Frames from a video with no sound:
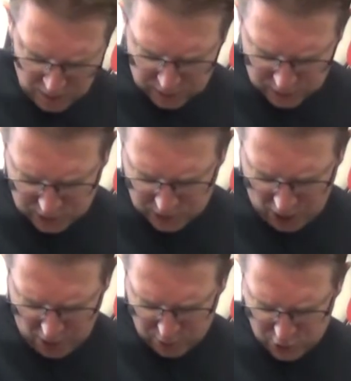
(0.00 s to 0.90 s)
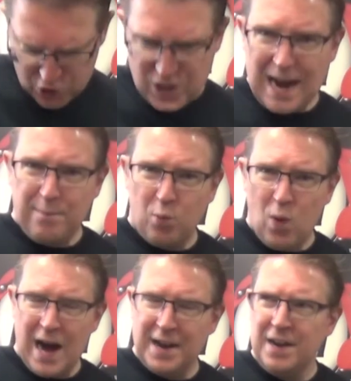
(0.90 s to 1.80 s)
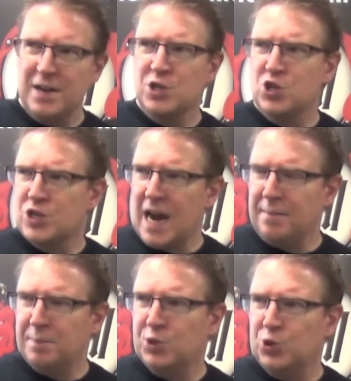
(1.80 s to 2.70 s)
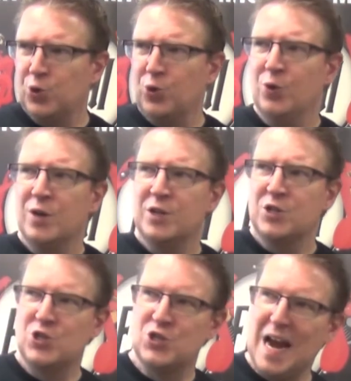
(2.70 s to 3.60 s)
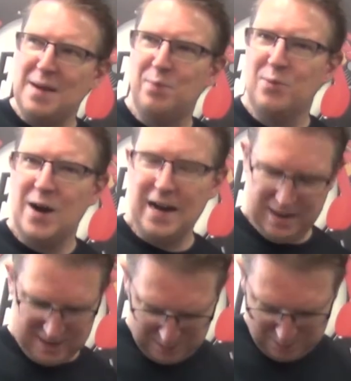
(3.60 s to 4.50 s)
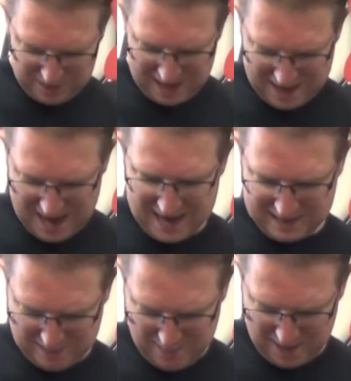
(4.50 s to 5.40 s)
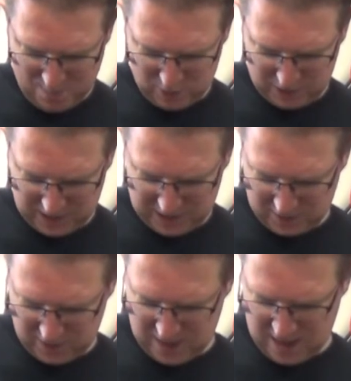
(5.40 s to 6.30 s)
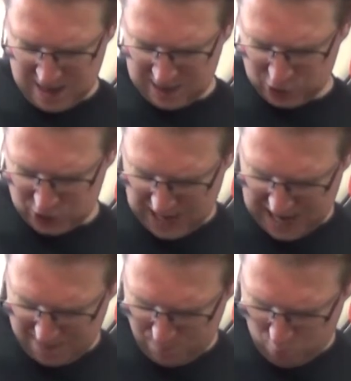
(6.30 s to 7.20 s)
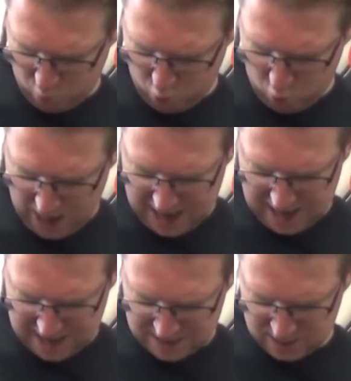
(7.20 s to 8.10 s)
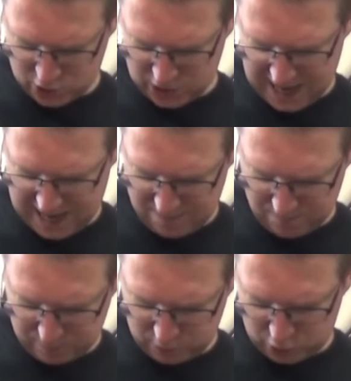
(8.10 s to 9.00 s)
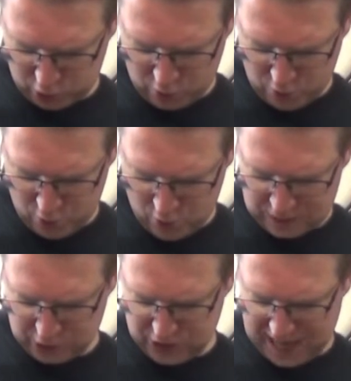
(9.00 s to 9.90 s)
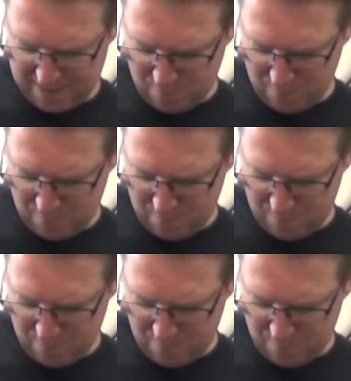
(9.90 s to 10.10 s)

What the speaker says: So, shape 1, shape 2, shape 1. To play that, to make more sense of it, shape 1, shape 2, shape